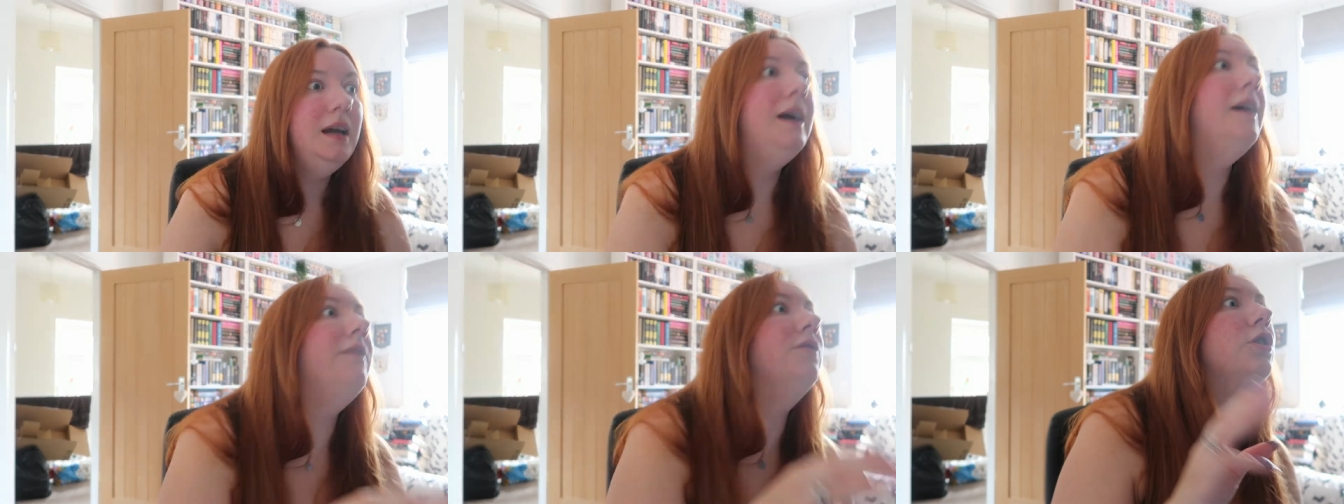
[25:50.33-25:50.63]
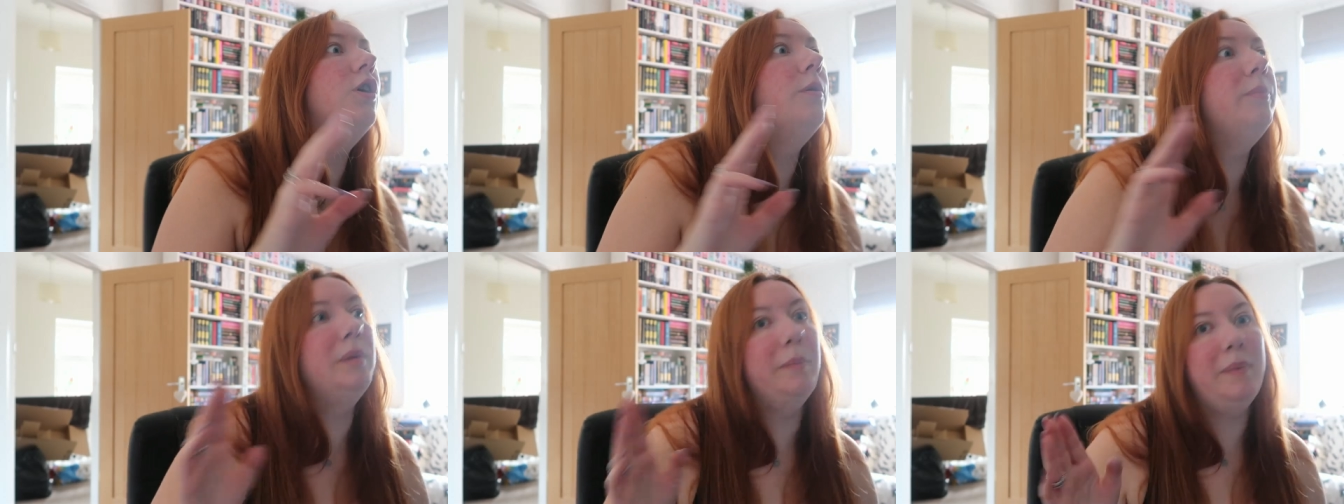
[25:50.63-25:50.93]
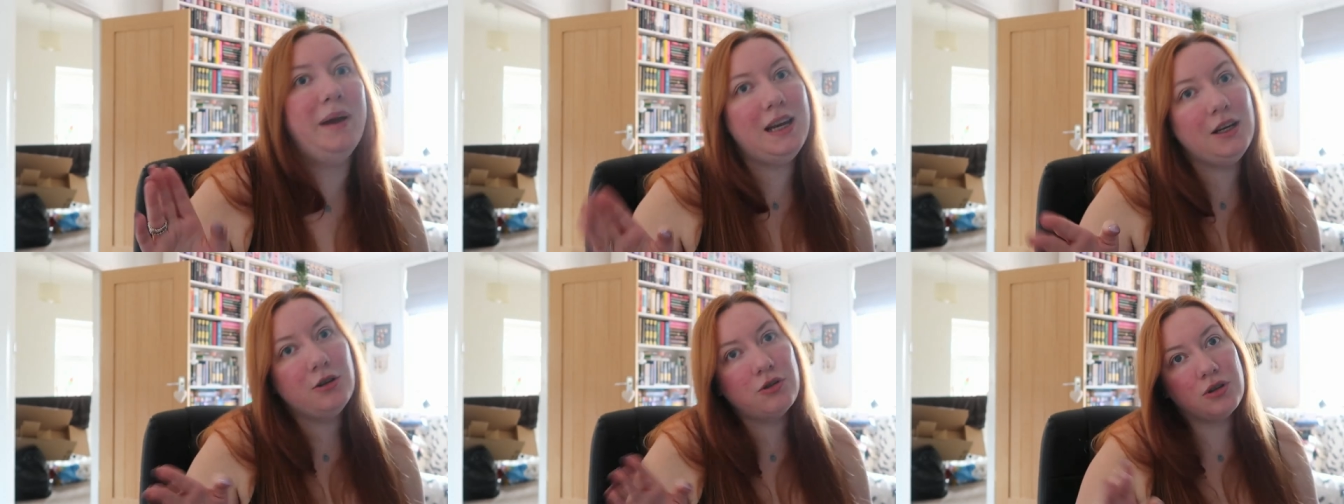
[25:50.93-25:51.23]
have a couple of
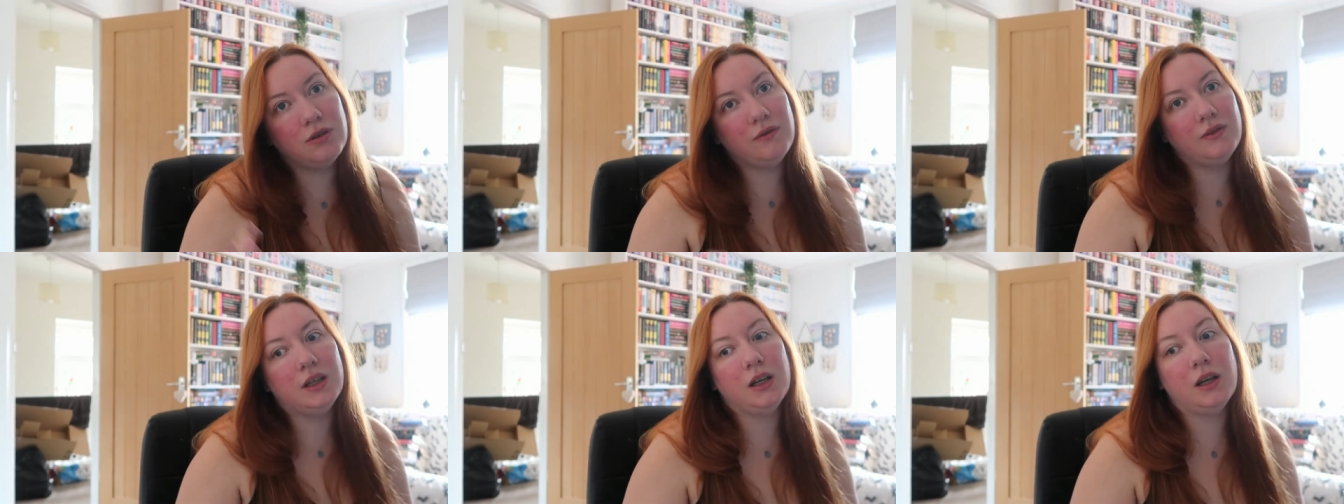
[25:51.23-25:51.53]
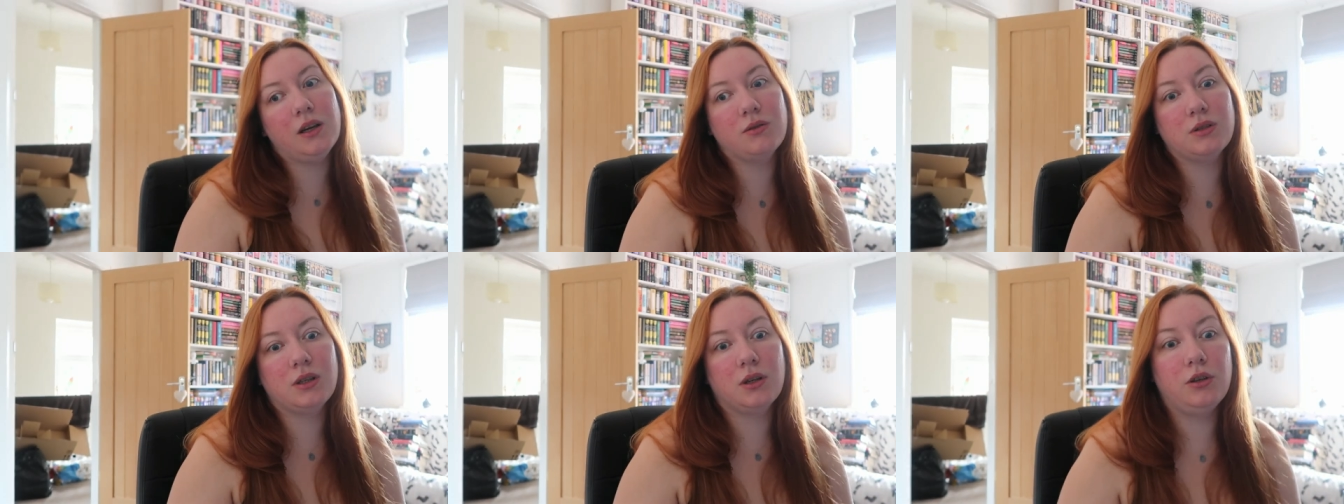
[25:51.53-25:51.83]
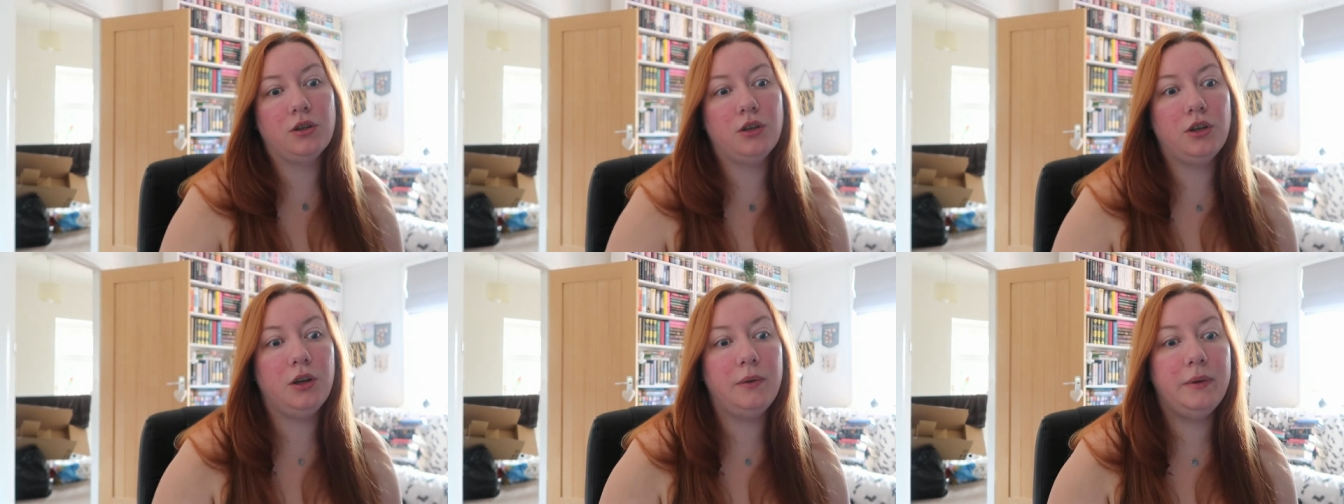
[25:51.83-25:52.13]
Patreon videos I
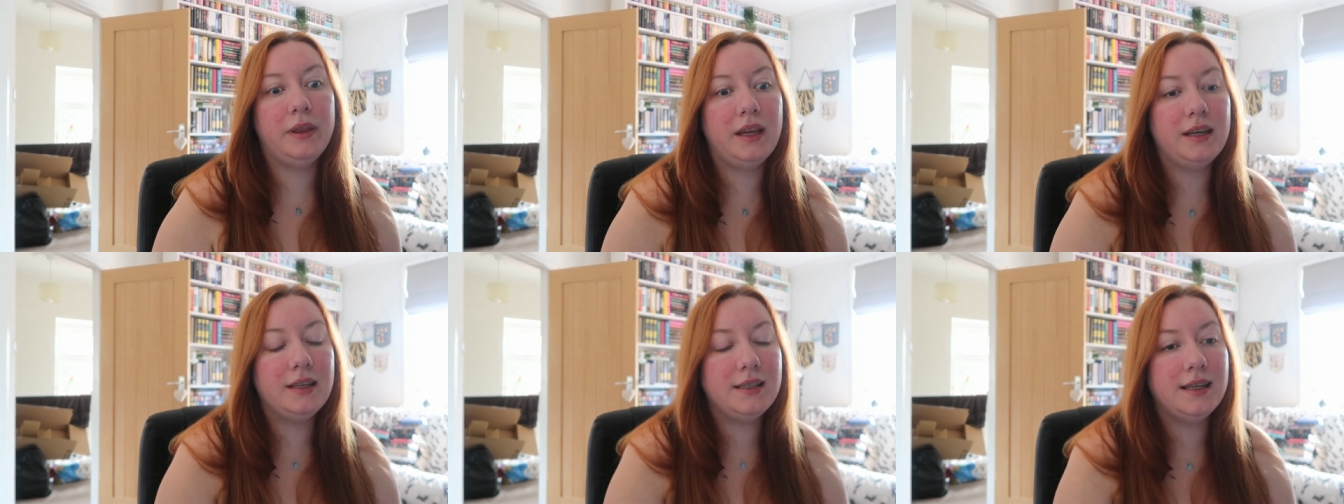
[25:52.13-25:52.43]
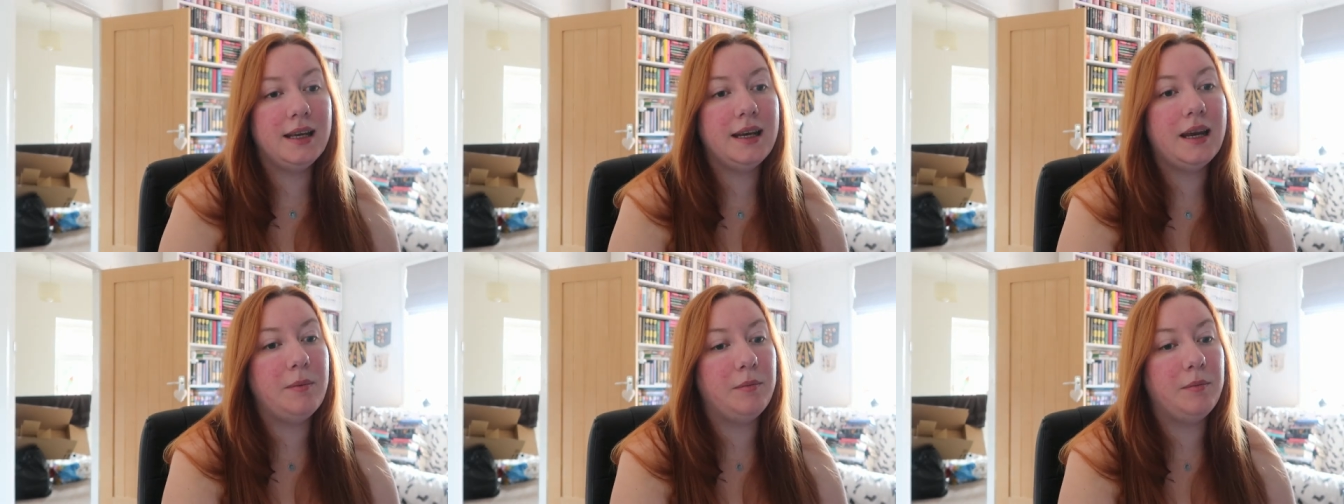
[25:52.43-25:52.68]
could do with editing.